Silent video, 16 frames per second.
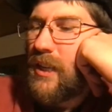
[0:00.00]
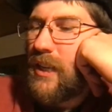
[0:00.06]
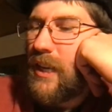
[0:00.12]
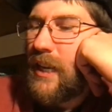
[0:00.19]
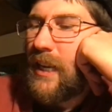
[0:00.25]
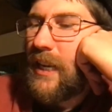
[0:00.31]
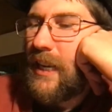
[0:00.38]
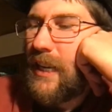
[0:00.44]

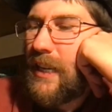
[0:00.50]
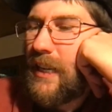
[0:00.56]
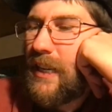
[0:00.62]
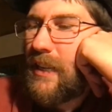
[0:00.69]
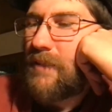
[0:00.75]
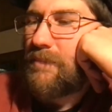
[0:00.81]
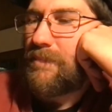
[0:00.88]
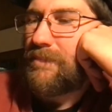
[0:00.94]

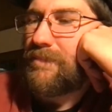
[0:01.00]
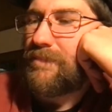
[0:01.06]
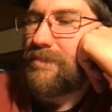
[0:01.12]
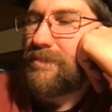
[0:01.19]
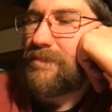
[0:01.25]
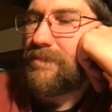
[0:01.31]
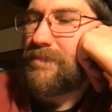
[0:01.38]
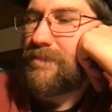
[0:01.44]

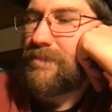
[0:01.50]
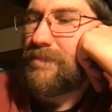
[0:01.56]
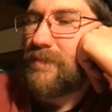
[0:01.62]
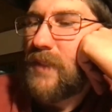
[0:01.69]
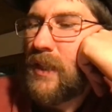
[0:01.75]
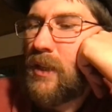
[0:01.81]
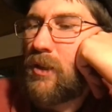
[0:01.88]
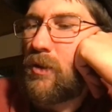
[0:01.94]

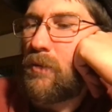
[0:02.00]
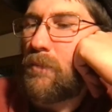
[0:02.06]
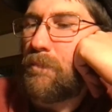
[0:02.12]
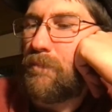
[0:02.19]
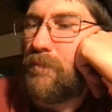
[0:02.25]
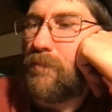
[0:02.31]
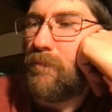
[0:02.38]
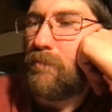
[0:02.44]
You don't
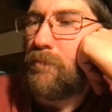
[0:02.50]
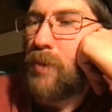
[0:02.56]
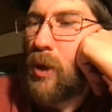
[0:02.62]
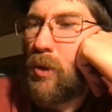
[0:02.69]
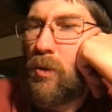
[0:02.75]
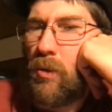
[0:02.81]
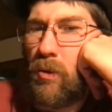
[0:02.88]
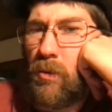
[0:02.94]

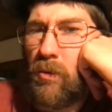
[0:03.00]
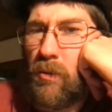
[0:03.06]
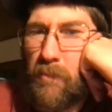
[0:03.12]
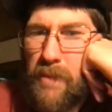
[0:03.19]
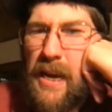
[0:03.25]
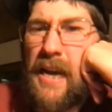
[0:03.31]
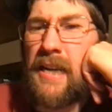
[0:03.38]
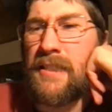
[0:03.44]
pull the
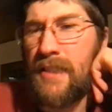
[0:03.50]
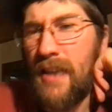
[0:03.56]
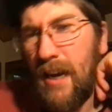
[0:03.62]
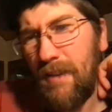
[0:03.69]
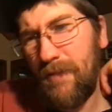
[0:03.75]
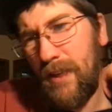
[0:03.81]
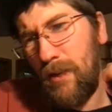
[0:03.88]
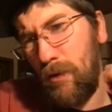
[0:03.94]
mask
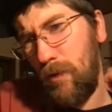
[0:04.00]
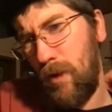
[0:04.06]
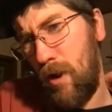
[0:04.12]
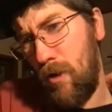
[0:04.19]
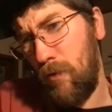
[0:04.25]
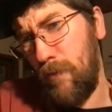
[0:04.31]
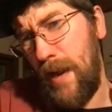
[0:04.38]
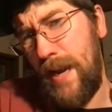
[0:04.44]
off the old
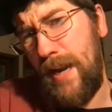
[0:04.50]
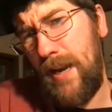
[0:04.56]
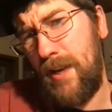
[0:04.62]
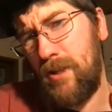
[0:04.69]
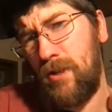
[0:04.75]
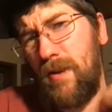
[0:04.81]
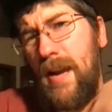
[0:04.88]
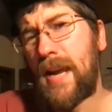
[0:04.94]
Lone
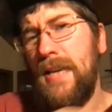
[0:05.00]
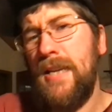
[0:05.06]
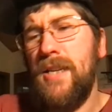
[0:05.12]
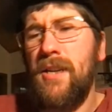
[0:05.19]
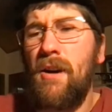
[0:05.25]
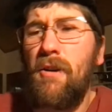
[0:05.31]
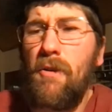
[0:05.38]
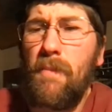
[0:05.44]
Ranger, and you
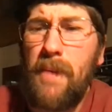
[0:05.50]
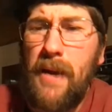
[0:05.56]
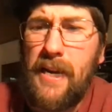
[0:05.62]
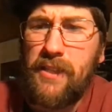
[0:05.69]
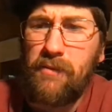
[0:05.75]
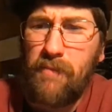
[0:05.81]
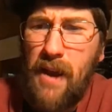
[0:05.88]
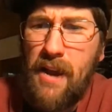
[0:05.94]
don't
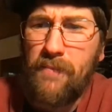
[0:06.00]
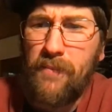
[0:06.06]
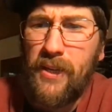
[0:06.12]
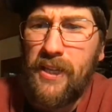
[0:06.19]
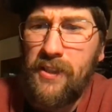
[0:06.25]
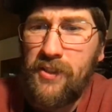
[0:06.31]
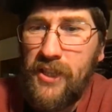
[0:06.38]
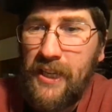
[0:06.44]
mess around
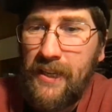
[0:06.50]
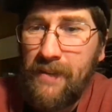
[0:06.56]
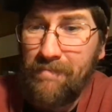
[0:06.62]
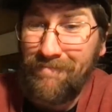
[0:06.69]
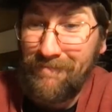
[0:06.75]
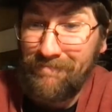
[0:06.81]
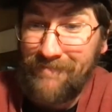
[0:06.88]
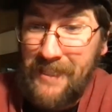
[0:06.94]
with
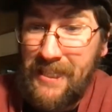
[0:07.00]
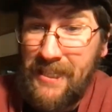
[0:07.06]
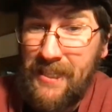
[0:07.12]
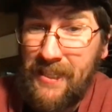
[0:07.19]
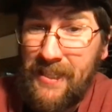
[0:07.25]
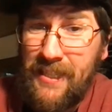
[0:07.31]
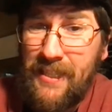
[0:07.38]
Jim. All